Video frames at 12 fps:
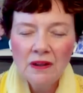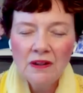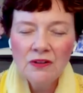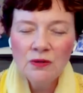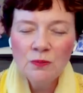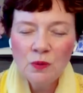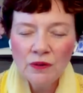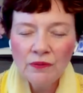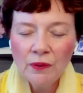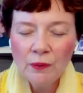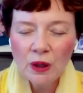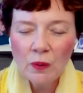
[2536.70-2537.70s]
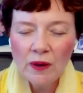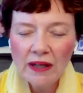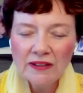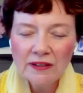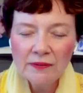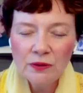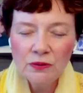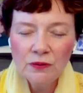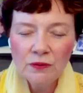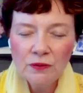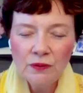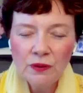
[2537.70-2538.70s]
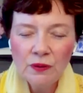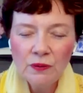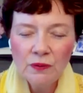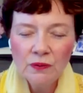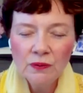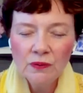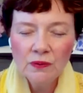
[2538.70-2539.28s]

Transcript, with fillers: It is more of a request of the two of you.